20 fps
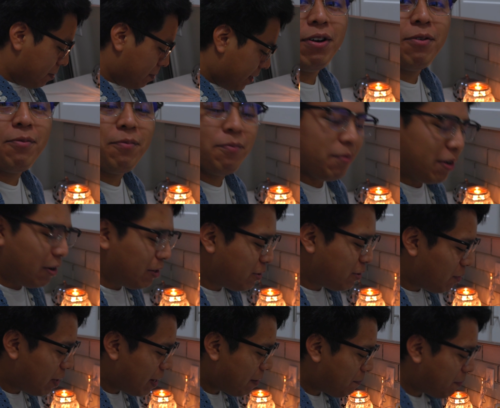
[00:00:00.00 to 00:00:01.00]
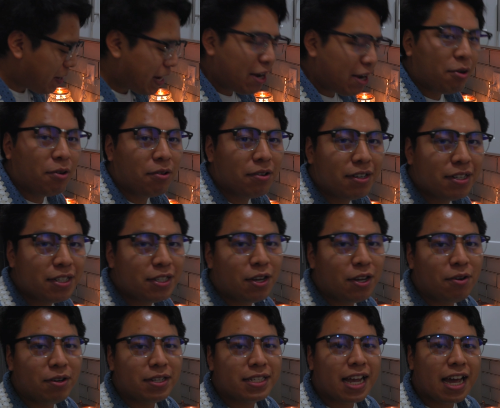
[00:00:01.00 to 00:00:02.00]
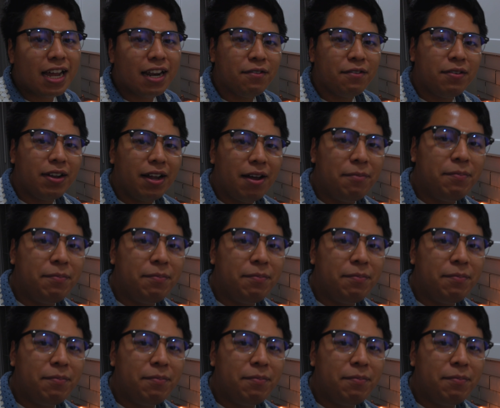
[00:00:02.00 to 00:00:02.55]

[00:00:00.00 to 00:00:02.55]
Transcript: Well, it's already peeled, so it's kind of a